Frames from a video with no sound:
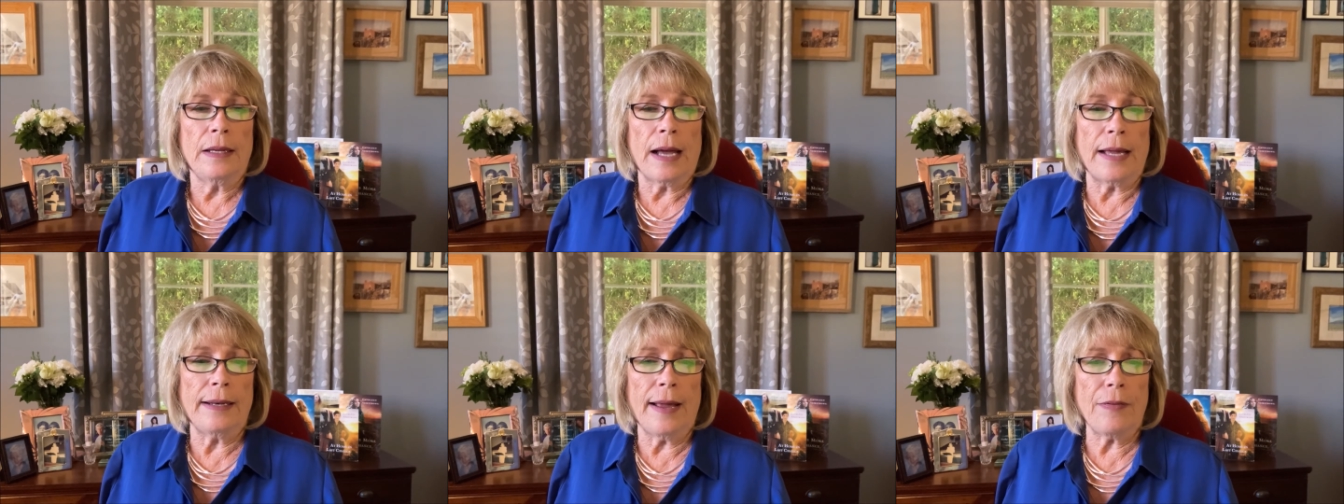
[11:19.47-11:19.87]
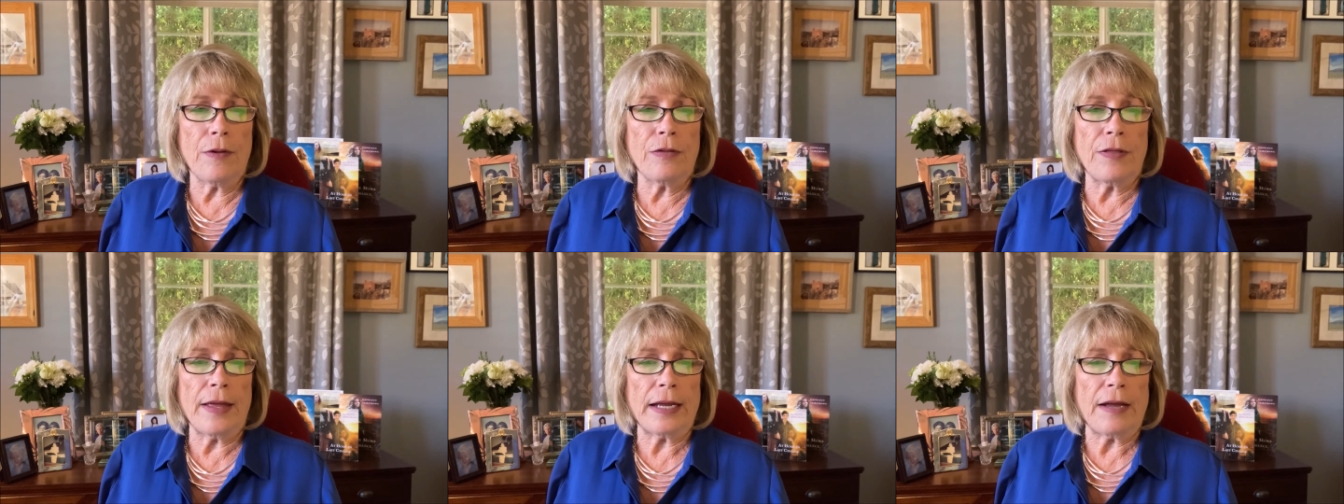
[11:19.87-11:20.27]
"Another
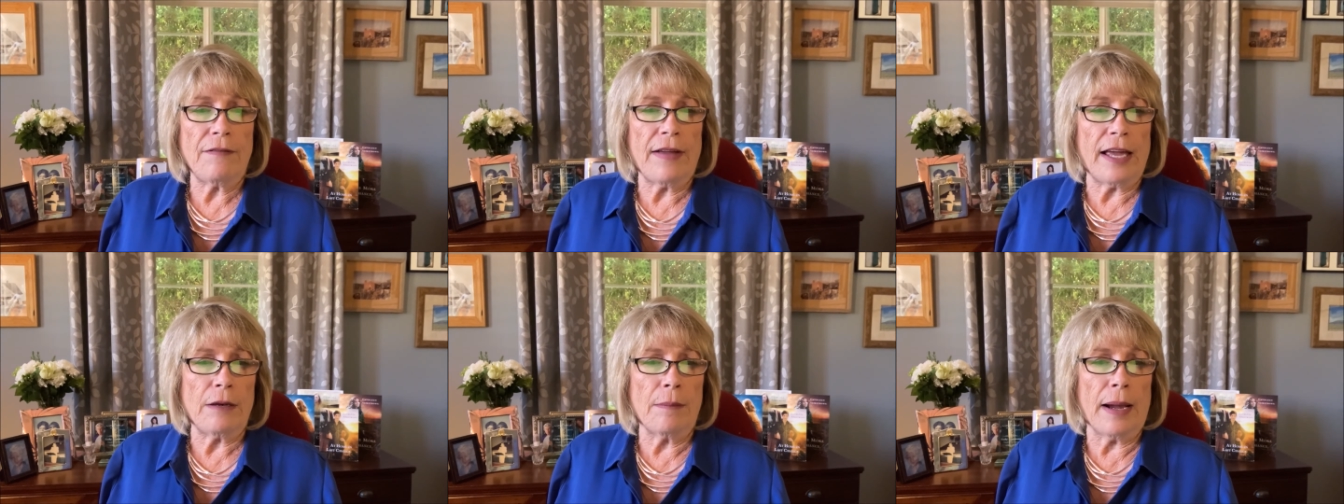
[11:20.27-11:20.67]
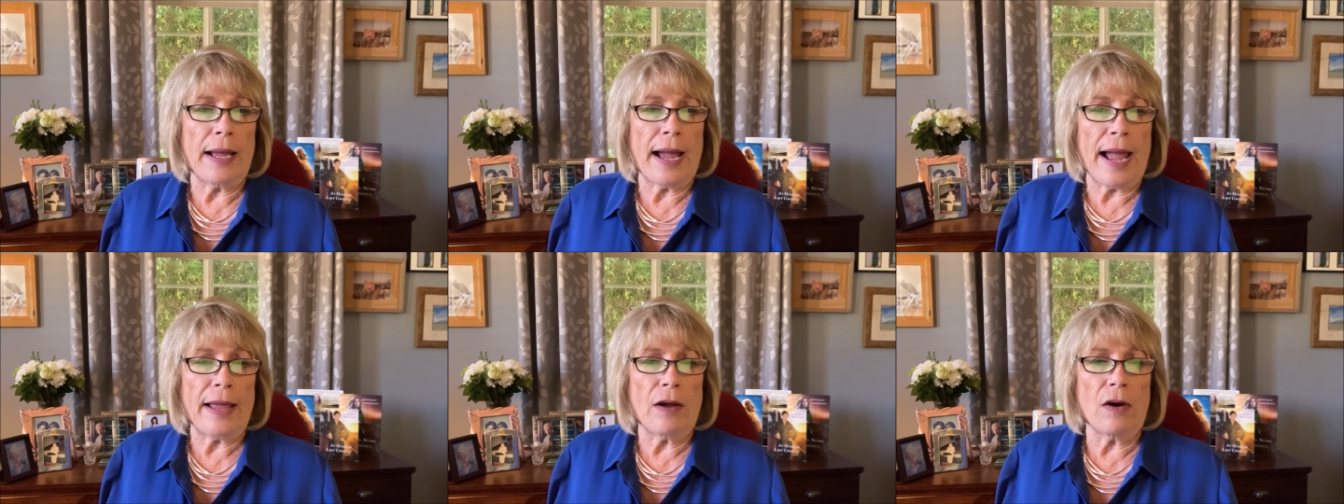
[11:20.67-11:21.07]
thing I've had my
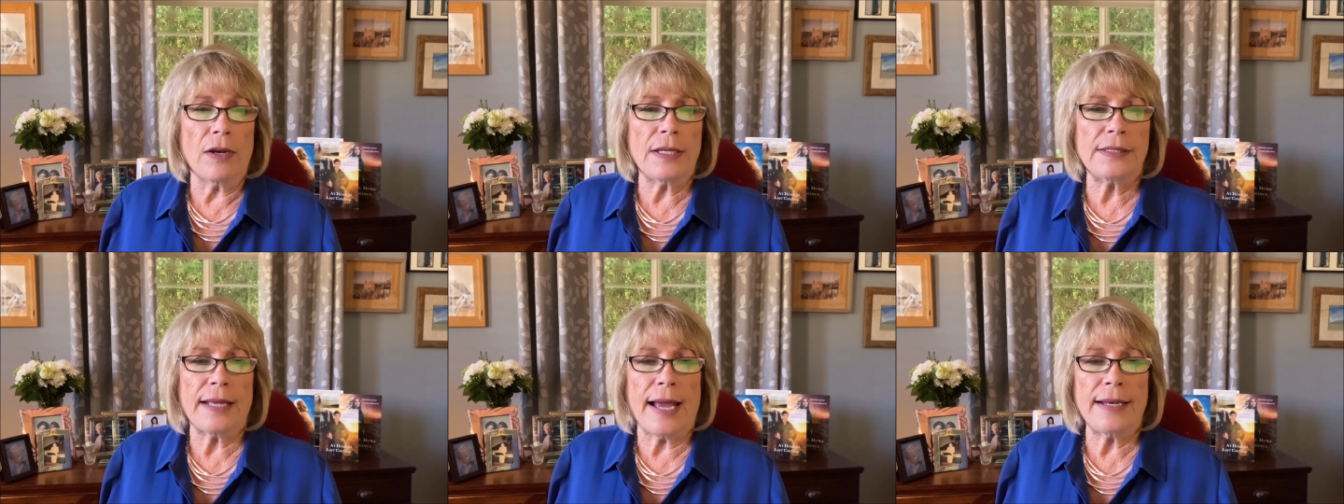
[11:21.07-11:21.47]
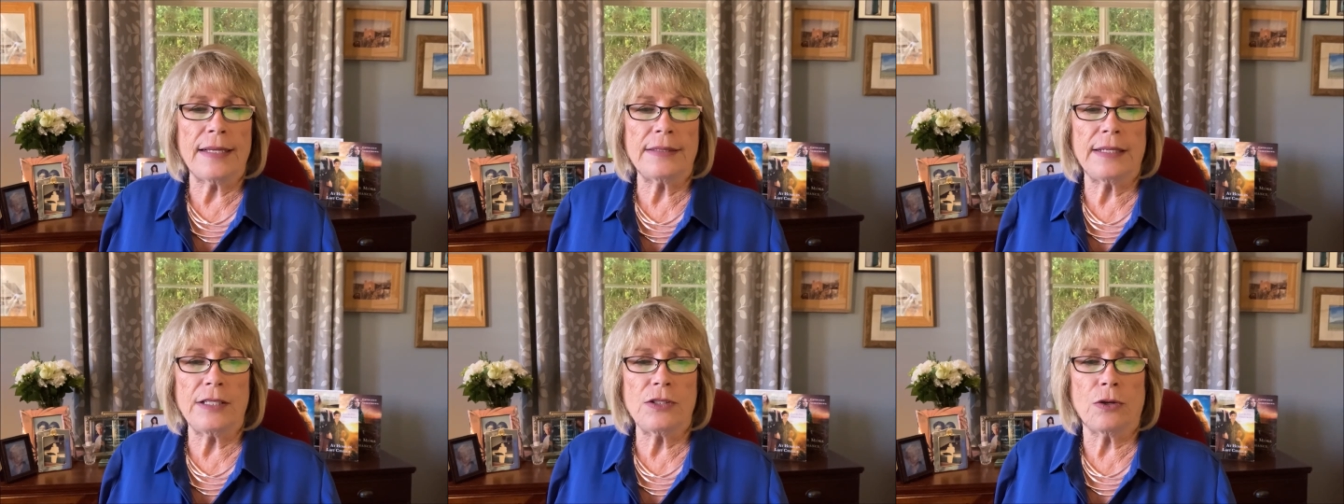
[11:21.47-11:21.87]
eye on is San
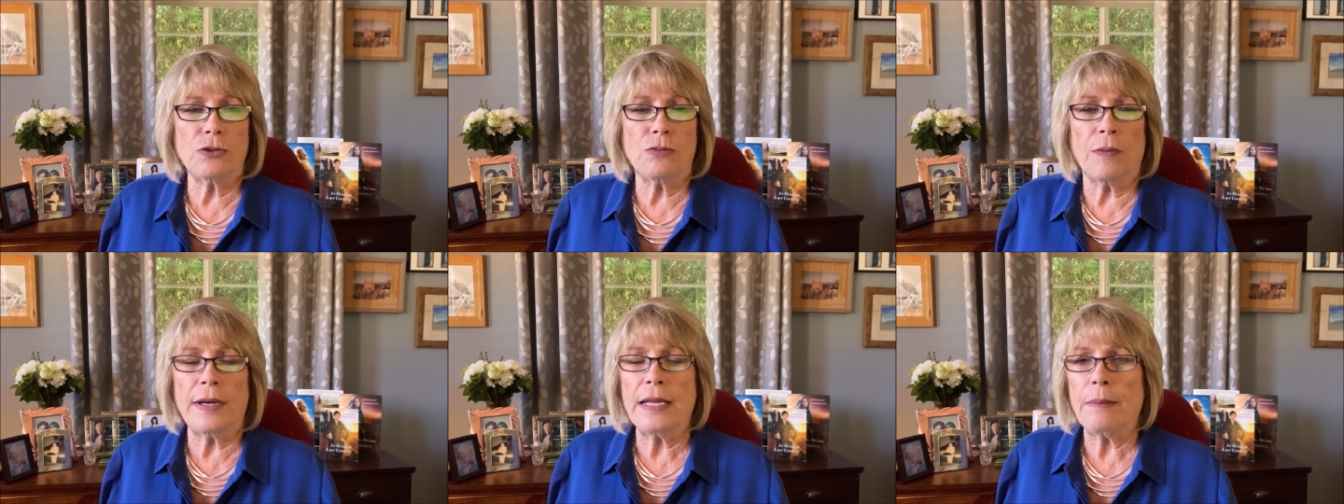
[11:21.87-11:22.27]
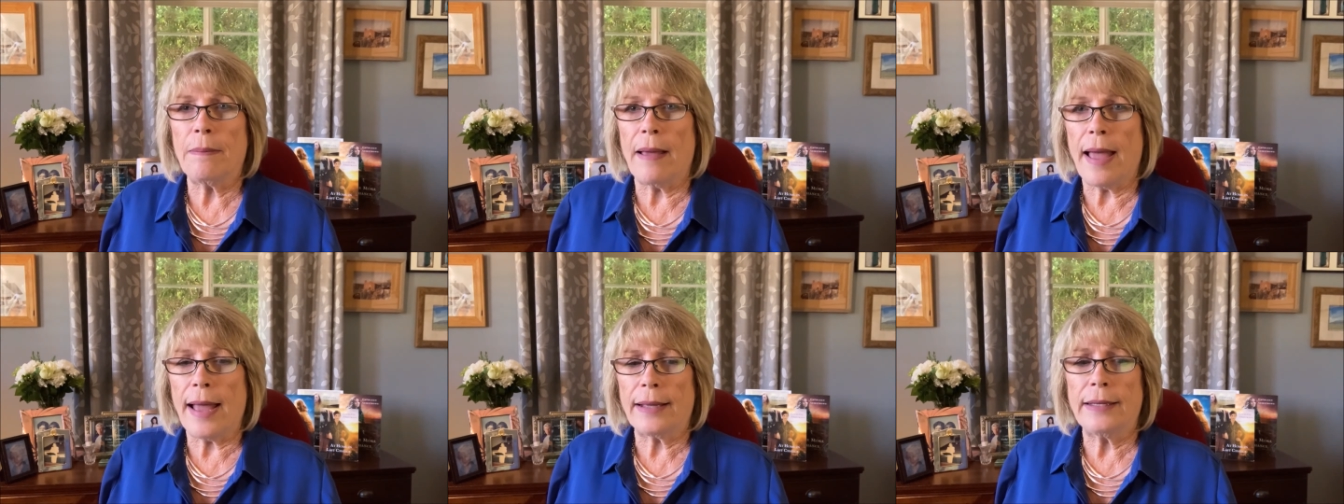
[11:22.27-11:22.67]
Jacinto's running
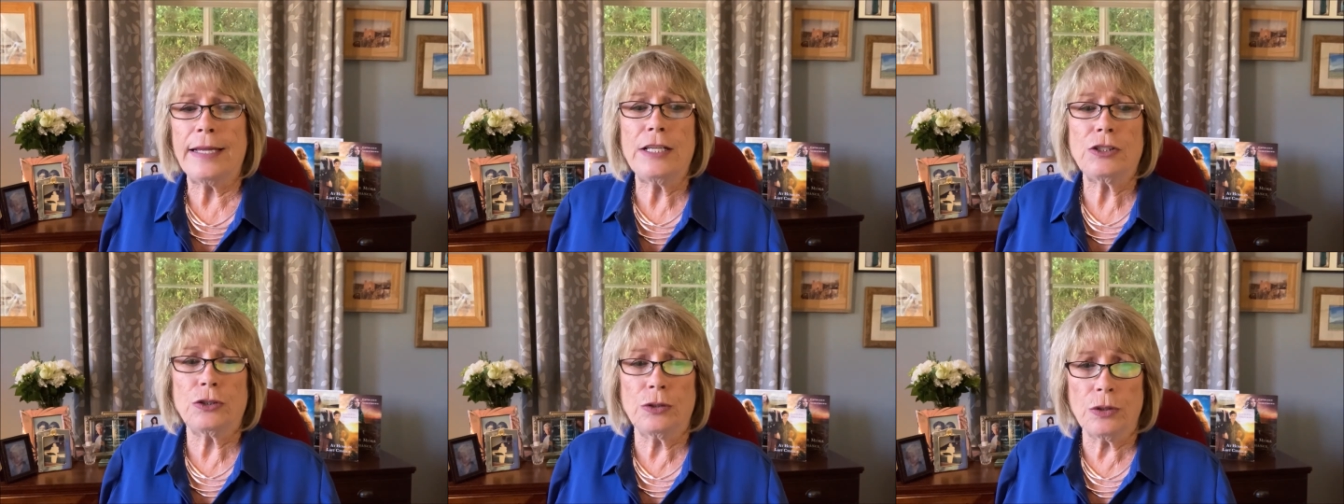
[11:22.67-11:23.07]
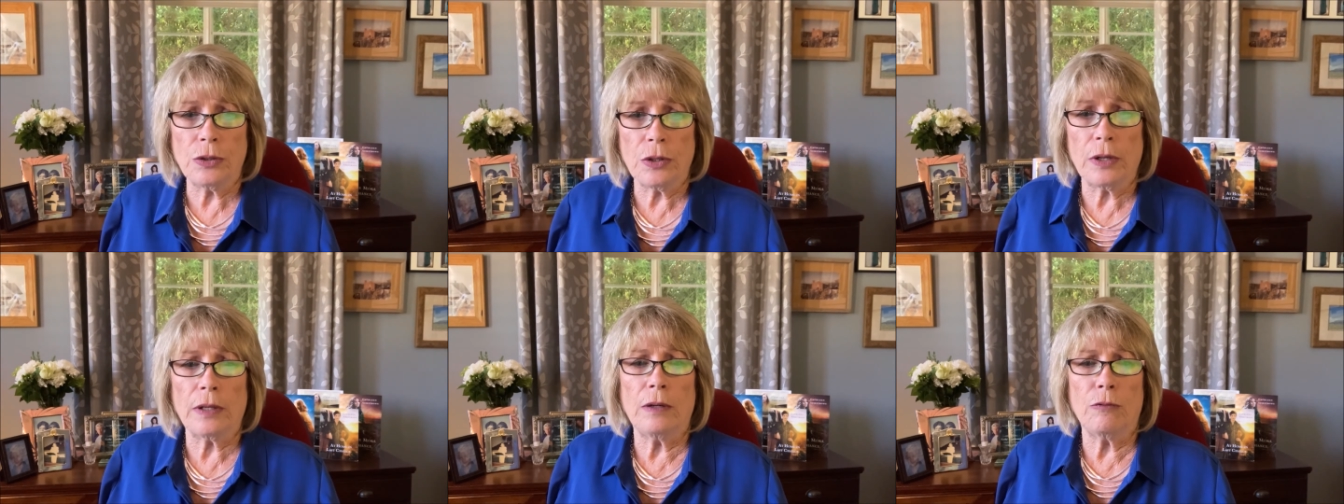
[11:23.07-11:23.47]
back. He's
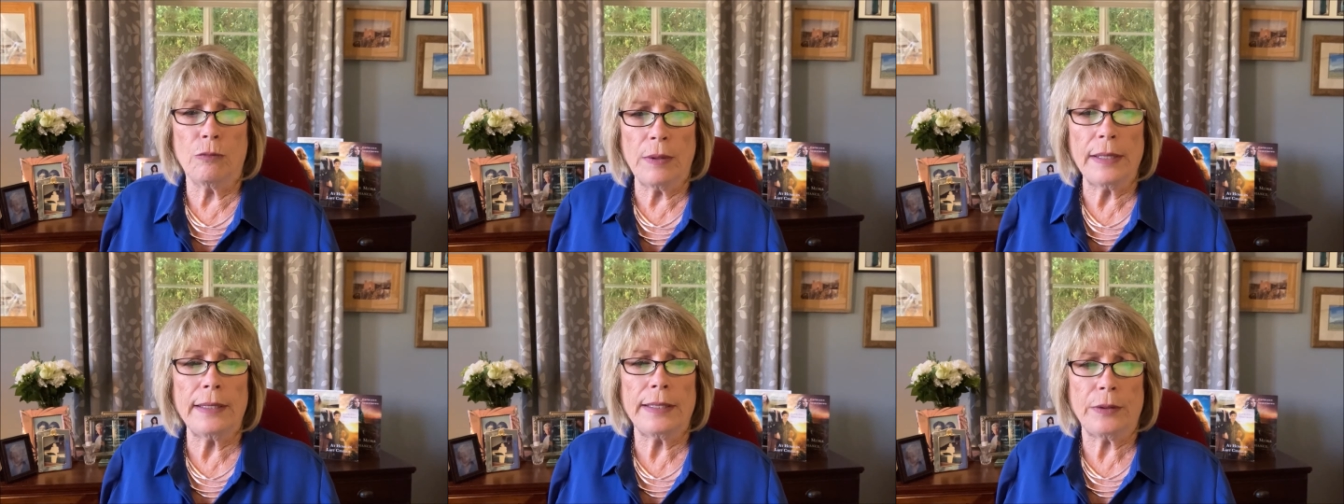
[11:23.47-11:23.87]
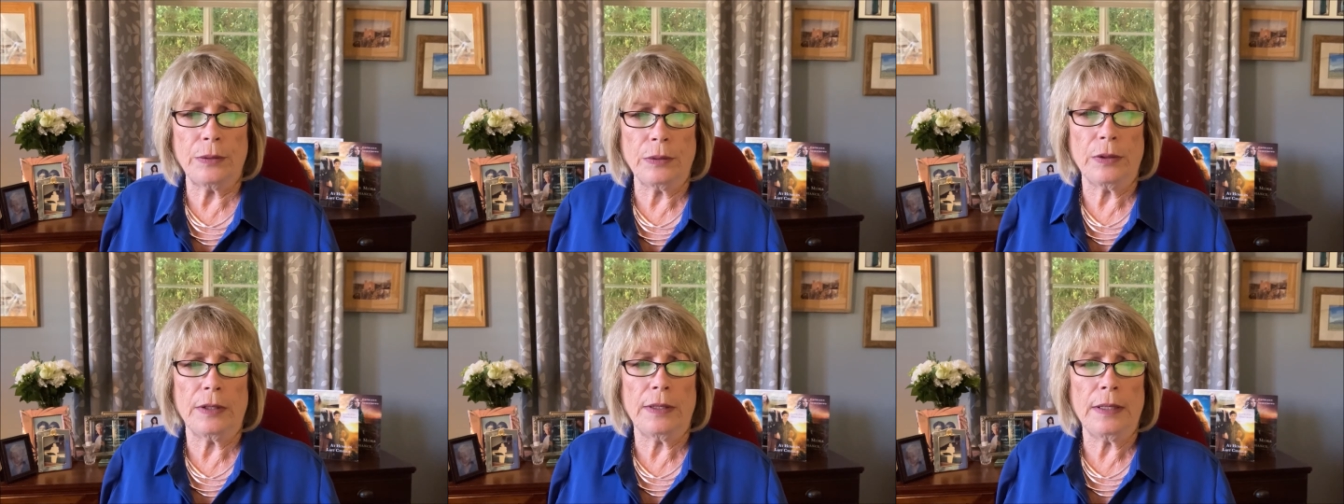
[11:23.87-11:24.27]
good, really
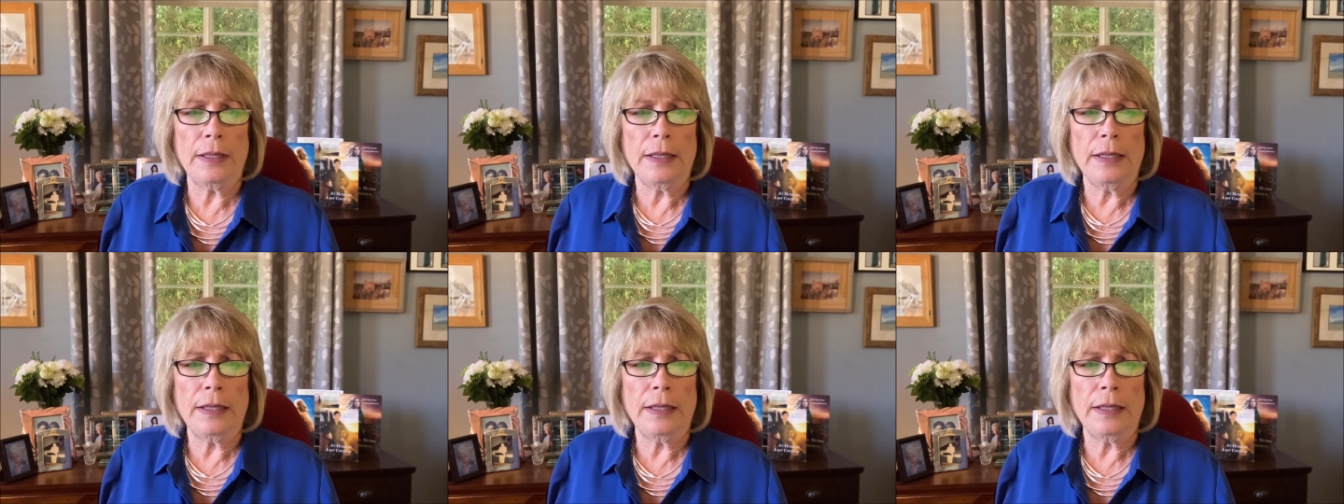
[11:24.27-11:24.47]
good.